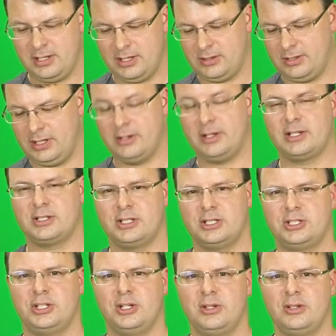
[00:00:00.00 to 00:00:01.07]
and I'll actually
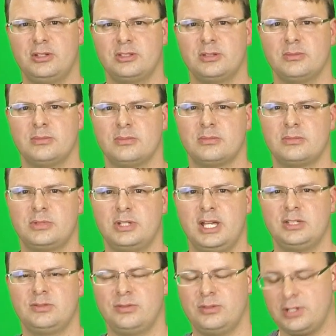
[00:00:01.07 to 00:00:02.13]
show you some
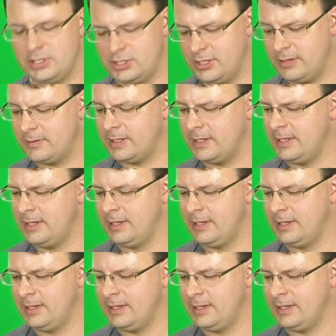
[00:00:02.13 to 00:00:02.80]
test footage of it.